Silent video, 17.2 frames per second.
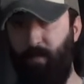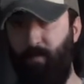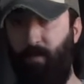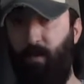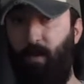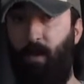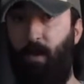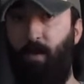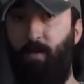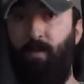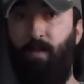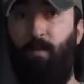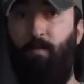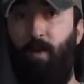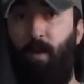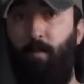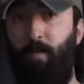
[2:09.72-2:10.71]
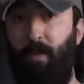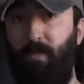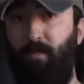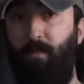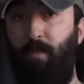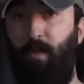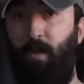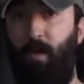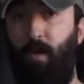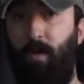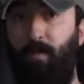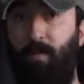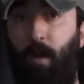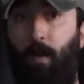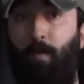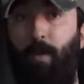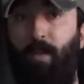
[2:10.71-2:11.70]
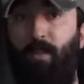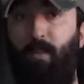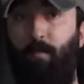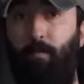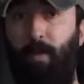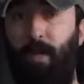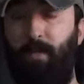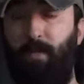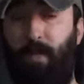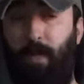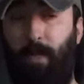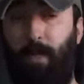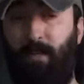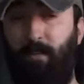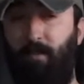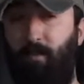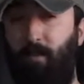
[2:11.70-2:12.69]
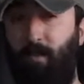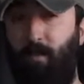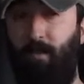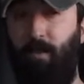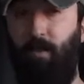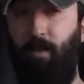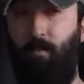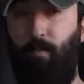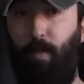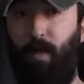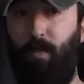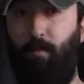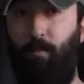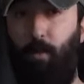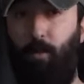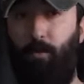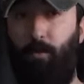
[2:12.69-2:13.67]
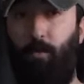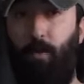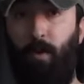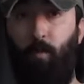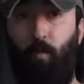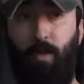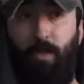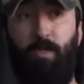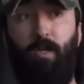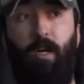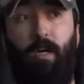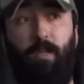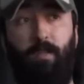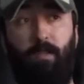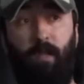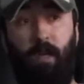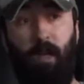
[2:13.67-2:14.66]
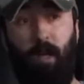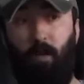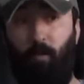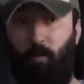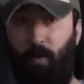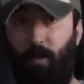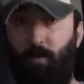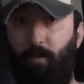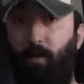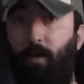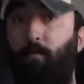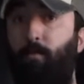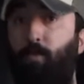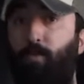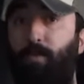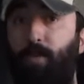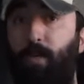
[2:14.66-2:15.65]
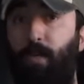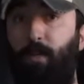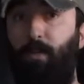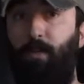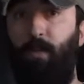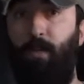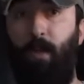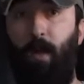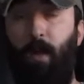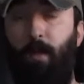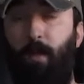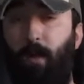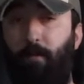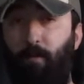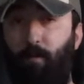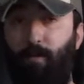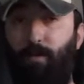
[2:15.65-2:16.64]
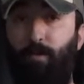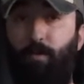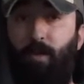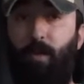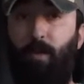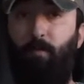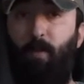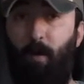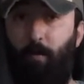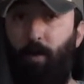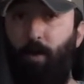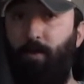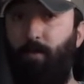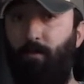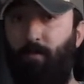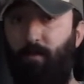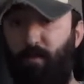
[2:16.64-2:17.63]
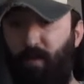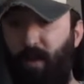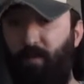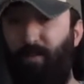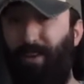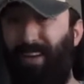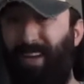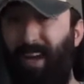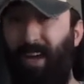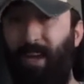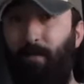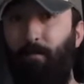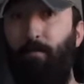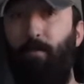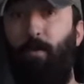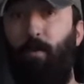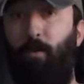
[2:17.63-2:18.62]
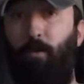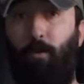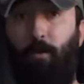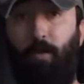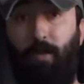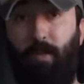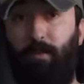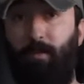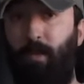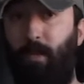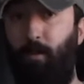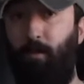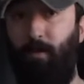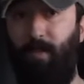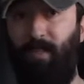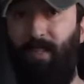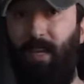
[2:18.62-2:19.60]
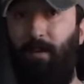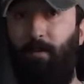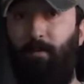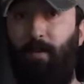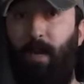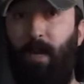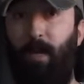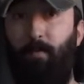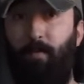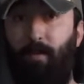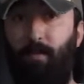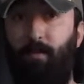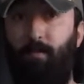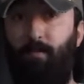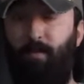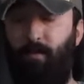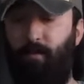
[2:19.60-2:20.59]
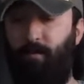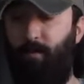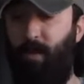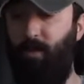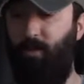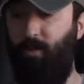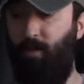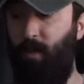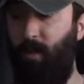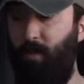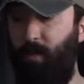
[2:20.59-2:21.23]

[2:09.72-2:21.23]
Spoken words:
for last, and by best for last I mean the best collector's edition, the best model, in which case we're talking Mirror's Edge. Now if we were talking my personal favourite game, or set of games, franchise